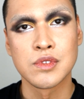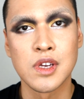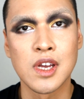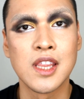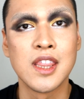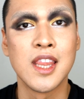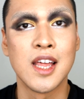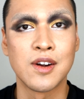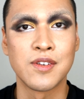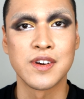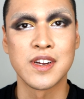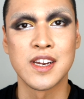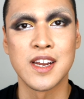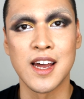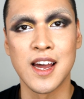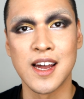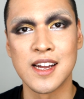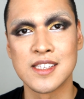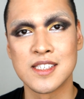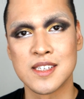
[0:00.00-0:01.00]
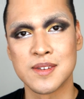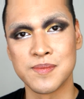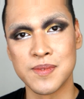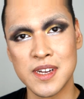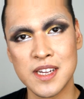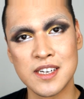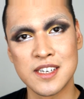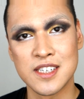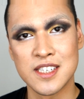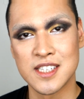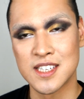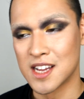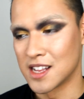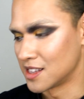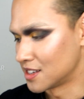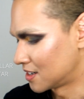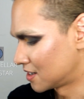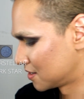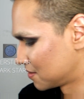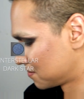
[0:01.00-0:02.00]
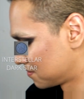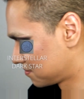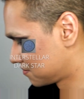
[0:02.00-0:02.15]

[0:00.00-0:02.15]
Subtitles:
Now we're going to add some Interstellar.